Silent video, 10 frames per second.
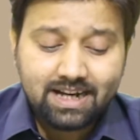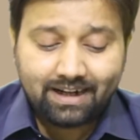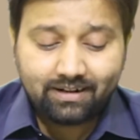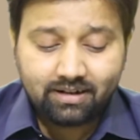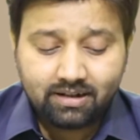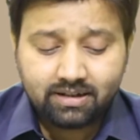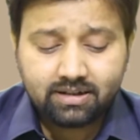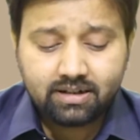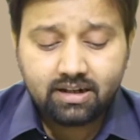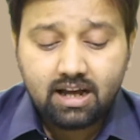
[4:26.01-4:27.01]

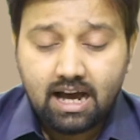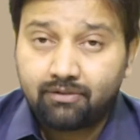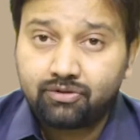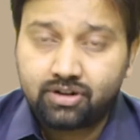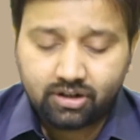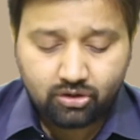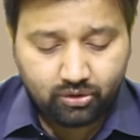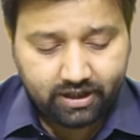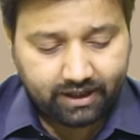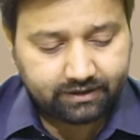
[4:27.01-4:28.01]
handled after
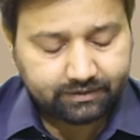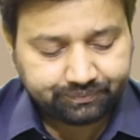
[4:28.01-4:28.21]
cooking.